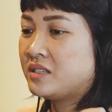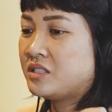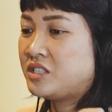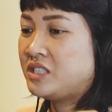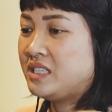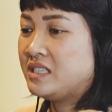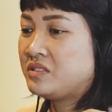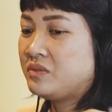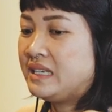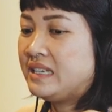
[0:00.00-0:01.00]
she
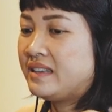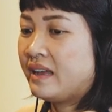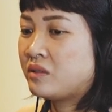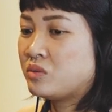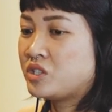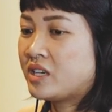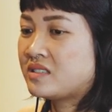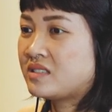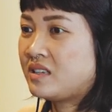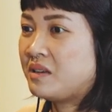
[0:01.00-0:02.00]
is really there to
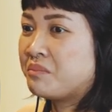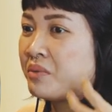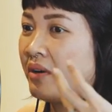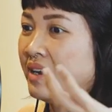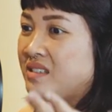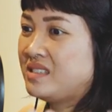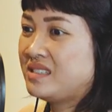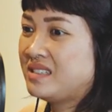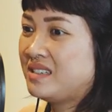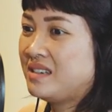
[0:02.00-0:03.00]
just
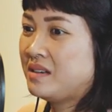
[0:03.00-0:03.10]
impress.